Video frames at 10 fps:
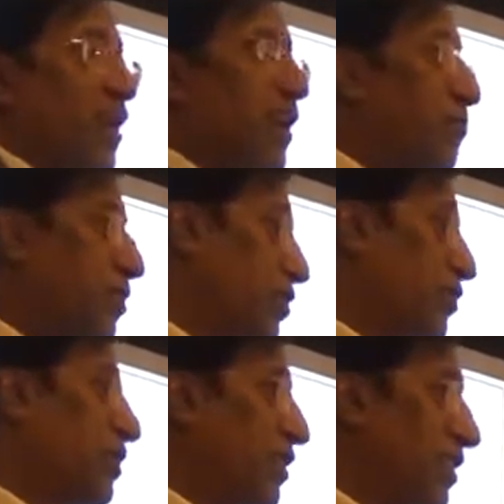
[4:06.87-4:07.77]
I'm not
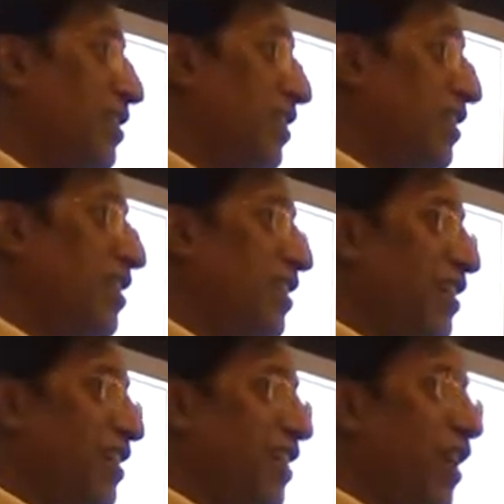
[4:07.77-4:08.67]
sure
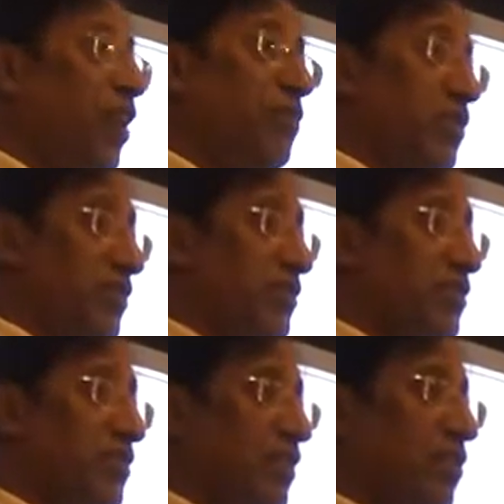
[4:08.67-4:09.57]
how it is,
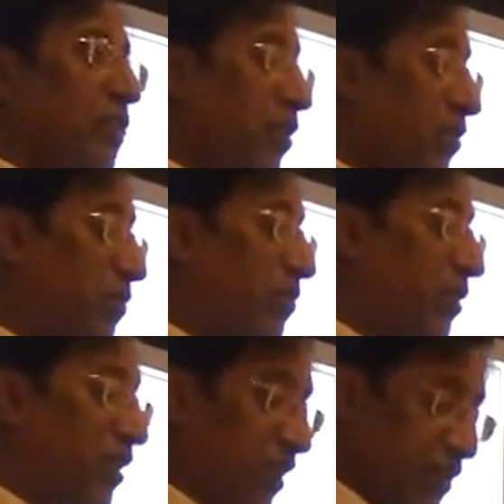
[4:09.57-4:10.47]
what
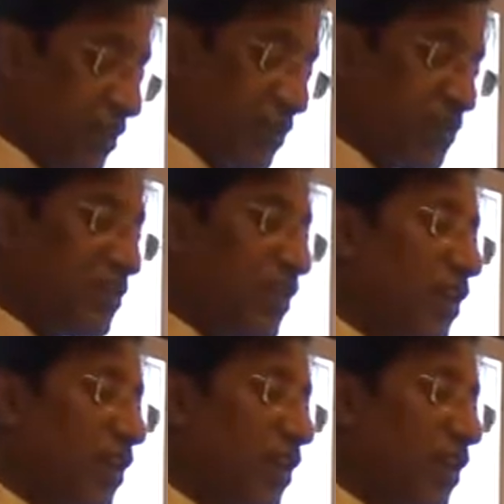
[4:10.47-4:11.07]
the intent is.